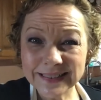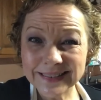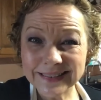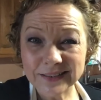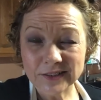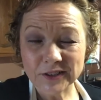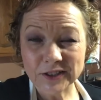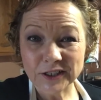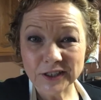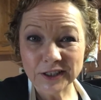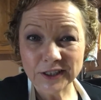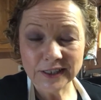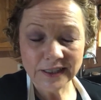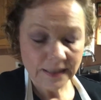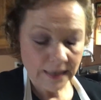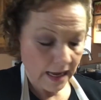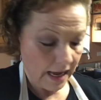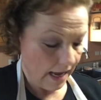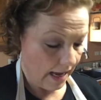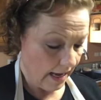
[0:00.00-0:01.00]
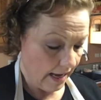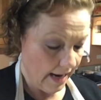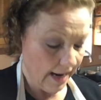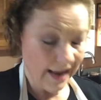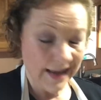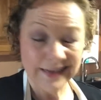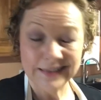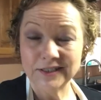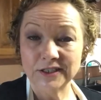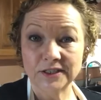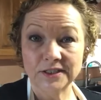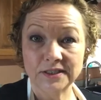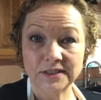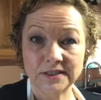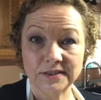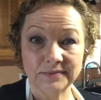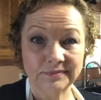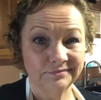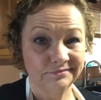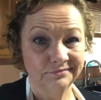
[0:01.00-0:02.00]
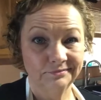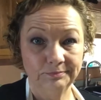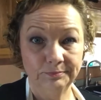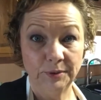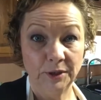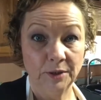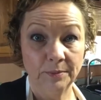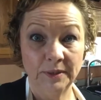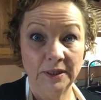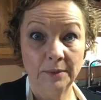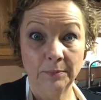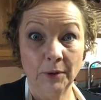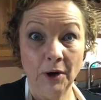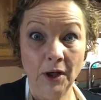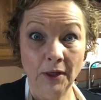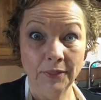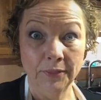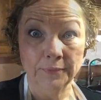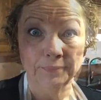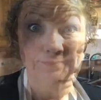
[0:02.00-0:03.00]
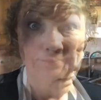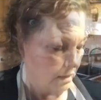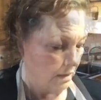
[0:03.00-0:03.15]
still good. I just put them in the broth.